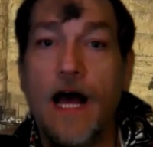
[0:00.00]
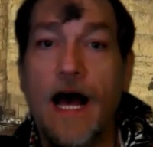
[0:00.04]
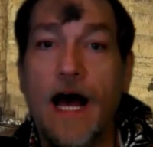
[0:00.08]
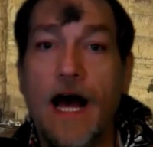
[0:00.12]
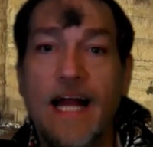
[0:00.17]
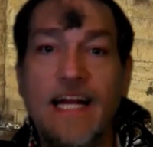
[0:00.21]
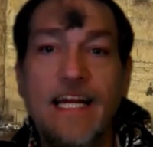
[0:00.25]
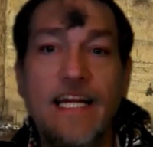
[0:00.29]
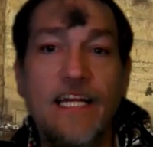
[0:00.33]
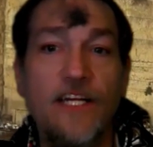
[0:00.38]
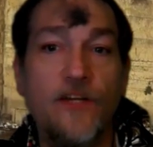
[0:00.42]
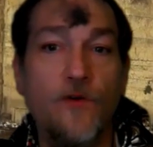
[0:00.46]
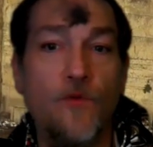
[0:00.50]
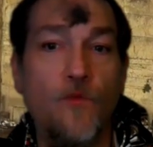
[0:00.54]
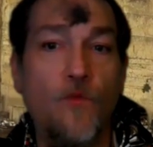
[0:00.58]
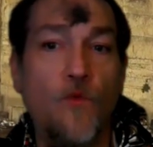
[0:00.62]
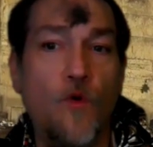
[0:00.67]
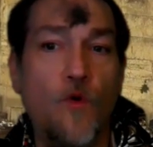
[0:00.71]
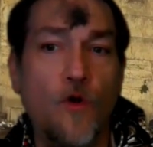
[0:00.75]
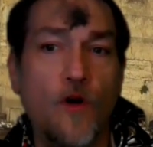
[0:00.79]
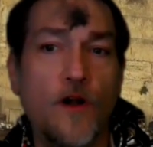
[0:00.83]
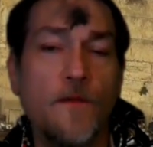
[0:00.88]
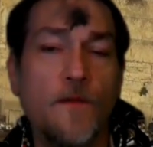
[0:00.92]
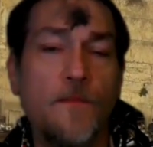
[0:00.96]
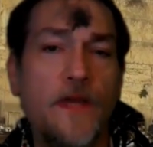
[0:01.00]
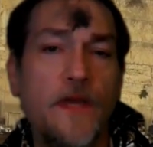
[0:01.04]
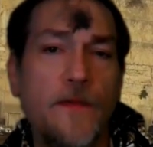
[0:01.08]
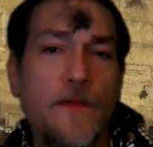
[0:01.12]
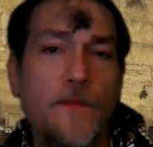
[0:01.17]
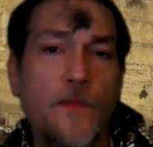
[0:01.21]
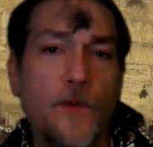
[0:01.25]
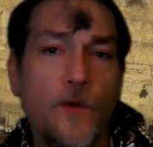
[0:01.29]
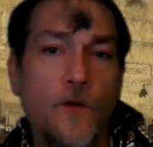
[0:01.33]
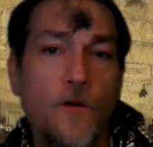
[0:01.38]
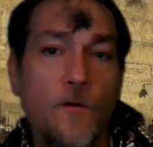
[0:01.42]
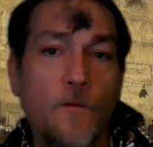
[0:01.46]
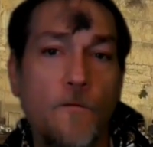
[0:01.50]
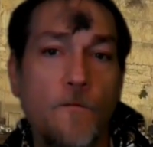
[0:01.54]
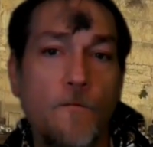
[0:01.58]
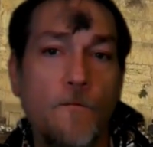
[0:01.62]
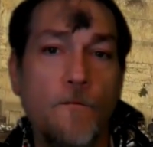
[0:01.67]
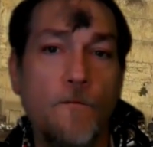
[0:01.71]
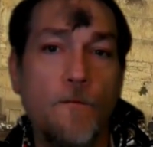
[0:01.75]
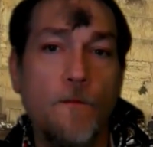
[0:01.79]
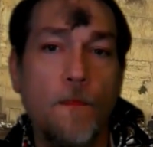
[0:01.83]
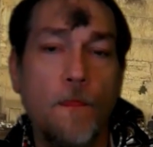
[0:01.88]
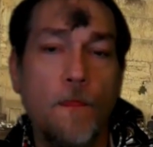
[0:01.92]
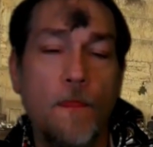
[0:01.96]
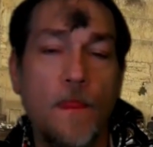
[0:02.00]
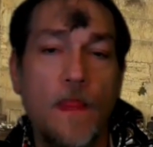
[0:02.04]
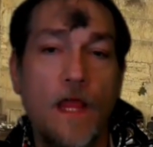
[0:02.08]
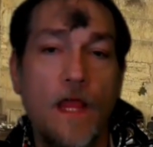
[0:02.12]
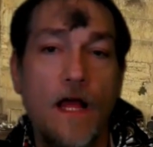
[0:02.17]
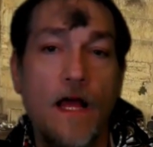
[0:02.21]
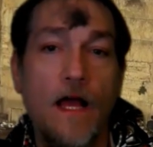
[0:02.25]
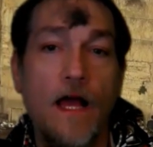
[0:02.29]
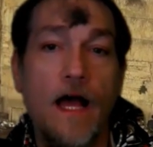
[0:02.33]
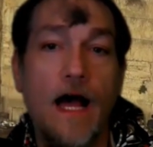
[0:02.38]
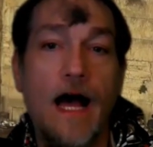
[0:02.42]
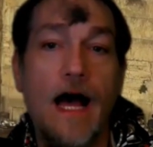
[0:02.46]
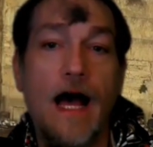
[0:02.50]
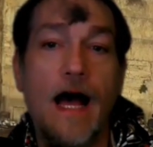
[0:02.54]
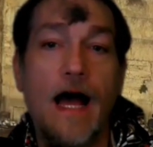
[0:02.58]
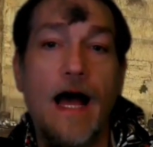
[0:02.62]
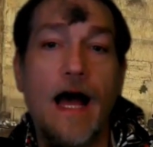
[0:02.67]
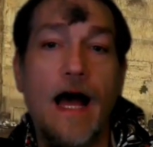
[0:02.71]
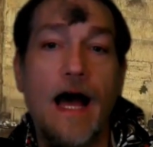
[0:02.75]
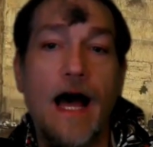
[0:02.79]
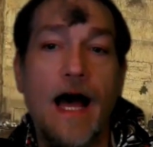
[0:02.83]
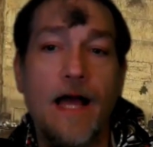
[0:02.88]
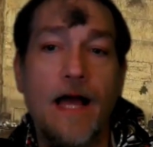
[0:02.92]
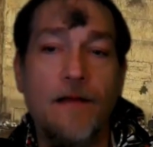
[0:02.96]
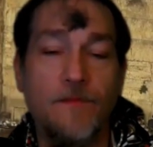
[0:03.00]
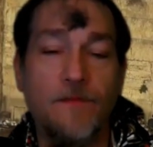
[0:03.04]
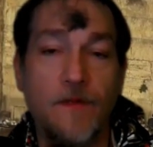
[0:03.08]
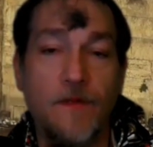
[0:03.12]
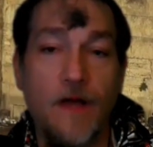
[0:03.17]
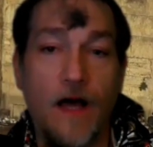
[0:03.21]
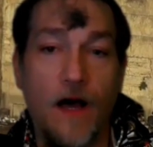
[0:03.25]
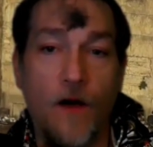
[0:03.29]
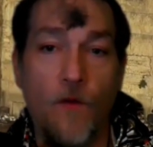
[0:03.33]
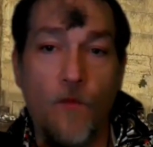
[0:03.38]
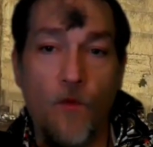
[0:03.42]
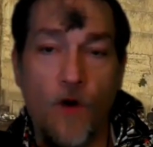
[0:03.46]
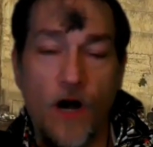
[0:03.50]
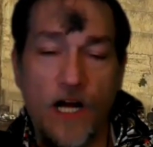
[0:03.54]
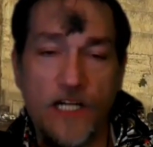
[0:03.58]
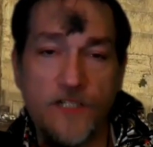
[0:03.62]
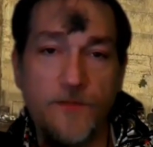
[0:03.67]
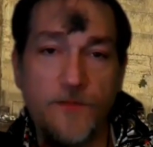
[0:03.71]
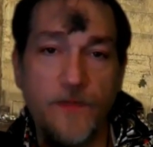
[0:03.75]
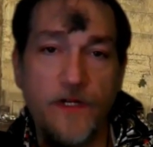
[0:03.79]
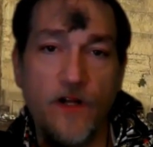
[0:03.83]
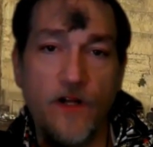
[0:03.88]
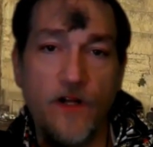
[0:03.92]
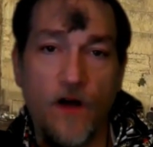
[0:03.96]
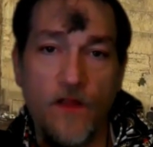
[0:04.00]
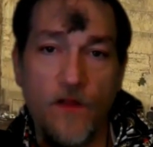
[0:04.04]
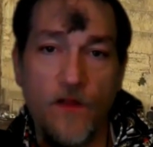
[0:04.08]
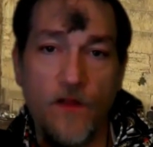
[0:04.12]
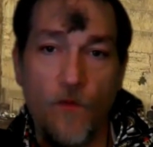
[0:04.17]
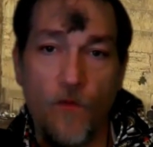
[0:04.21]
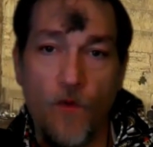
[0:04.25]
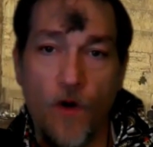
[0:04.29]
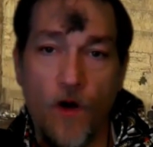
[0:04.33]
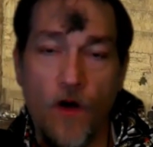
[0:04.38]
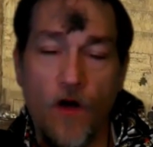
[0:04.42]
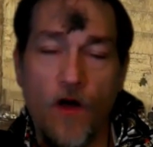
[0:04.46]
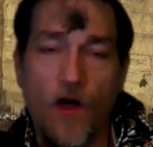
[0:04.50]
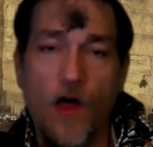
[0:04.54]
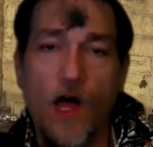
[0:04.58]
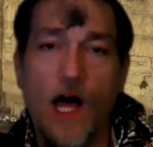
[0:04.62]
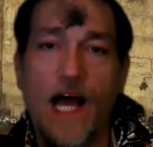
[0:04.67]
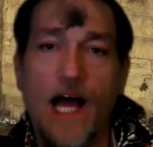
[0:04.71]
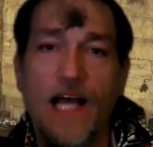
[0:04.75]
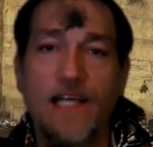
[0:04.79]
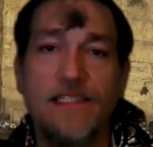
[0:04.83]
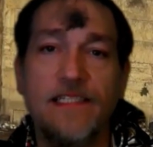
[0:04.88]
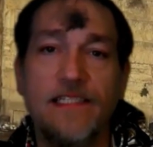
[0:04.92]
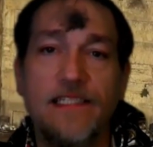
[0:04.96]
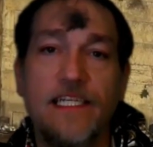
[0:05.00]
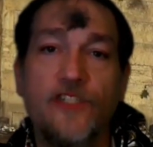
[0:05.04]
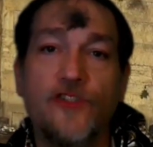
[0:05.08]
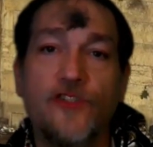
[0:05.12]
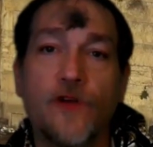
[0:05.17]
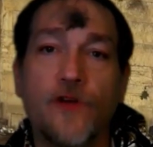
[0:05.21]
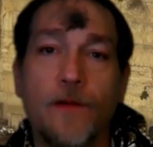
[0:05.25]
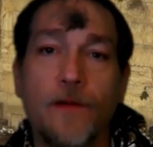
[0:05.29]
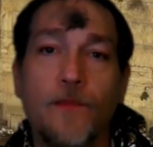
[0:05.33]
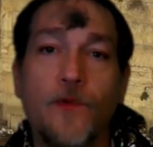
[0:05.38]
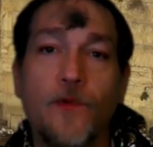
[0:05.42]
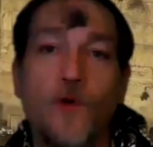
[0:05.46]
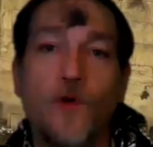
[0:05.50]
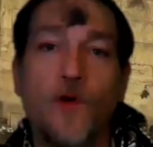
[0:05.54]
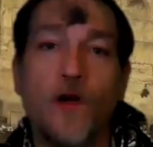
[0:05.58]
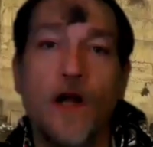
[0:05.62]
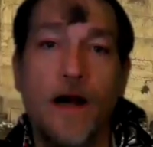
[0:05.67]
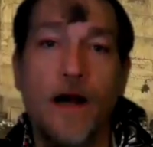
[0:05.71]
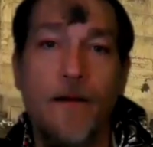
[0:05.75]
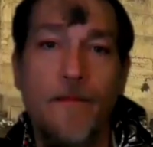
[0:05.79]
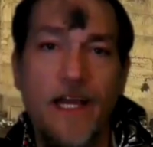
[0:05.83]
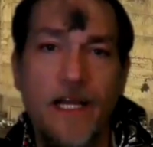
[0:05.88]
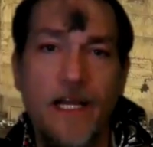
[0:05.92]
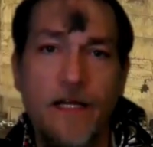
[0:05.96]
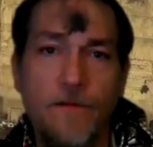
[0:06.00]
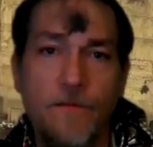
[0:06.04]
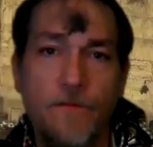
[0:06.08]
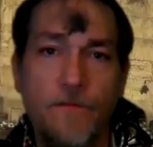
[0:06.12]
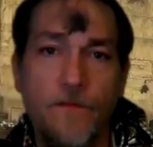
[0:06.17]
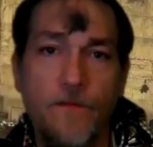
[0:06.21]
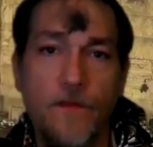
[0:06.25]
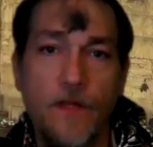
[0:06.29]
I need to warn people. I'm a watchman on the wall. I see trouble coming.